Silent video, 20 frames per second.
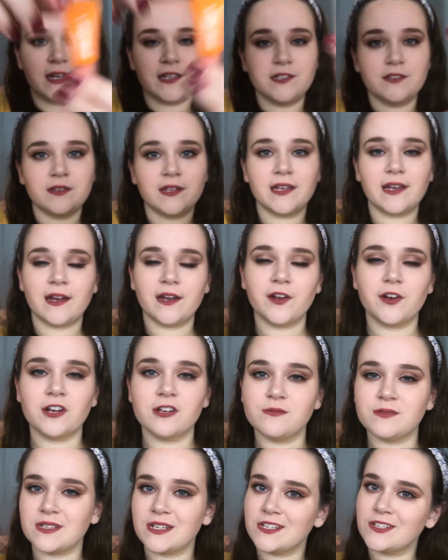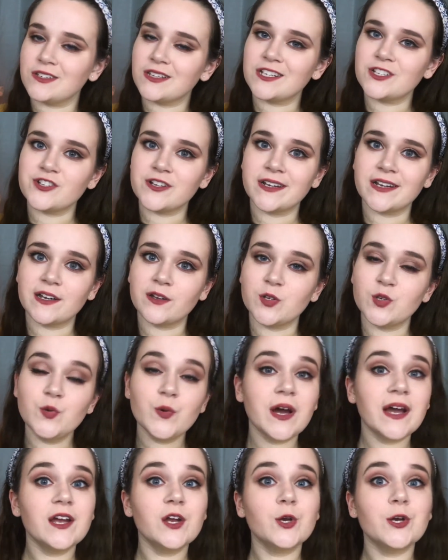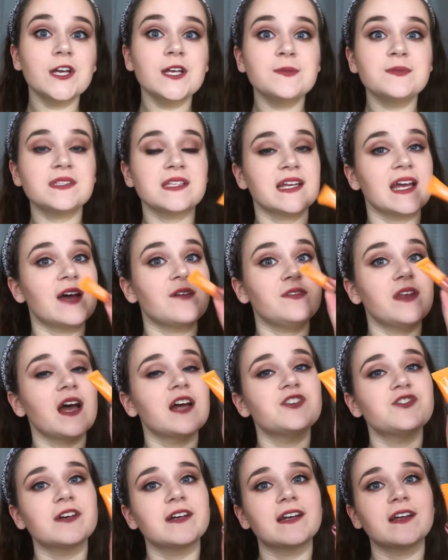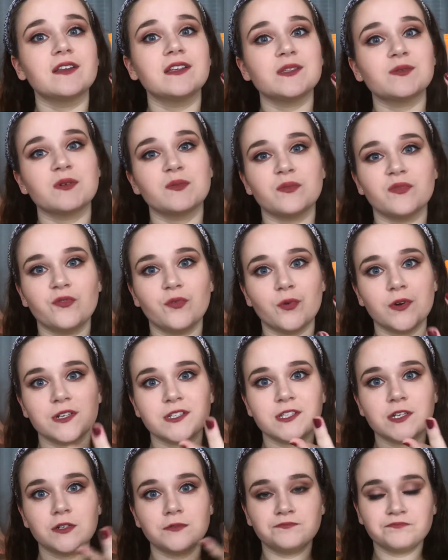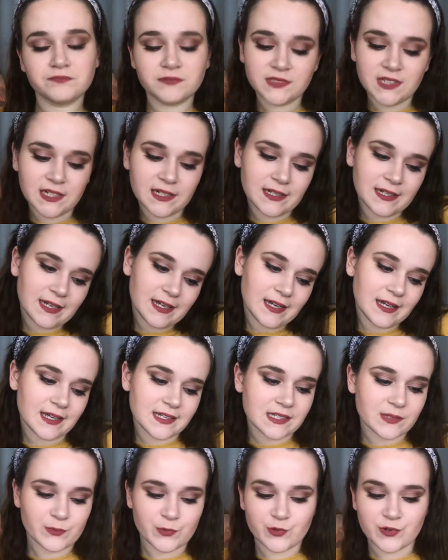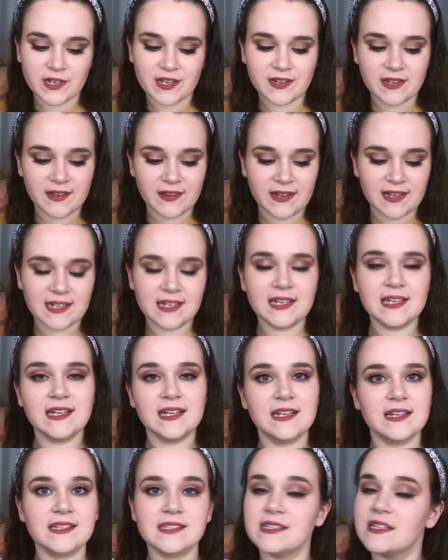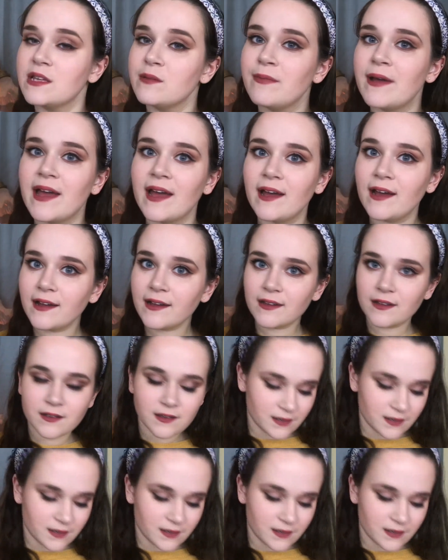I do like eye creams and I do like trying out new eye creams, and I have not tried out this one before, so I guess I'm okay that it is in the bag.